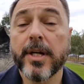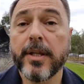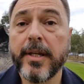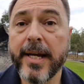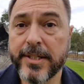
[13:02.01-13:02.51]

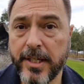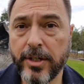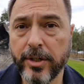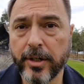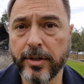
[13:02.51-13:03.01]
the next thing
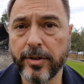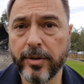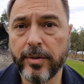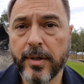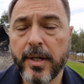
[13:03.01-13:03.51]
you're going to
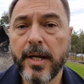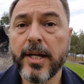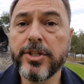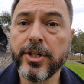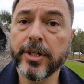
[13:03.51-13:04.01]
do
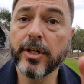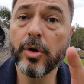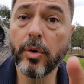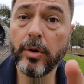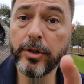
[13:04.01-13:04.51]
is you're going to
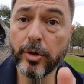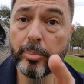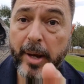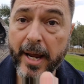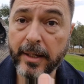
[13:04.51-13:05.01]
call your
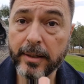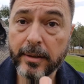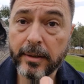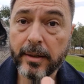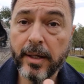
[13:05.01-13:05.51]
bank
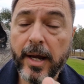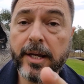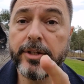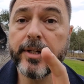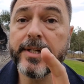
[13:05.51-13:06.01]

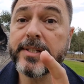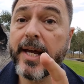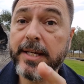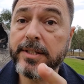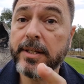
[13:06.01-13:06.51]
and you're going to
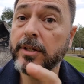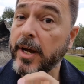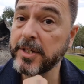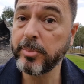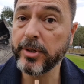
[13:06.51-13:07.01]
say to the
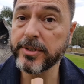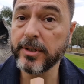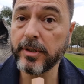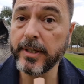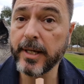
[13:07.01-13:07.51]
nice
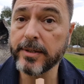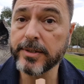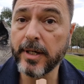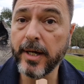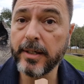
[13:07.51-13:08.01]
person on the other
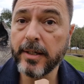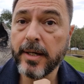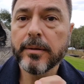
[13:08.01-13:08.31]
side,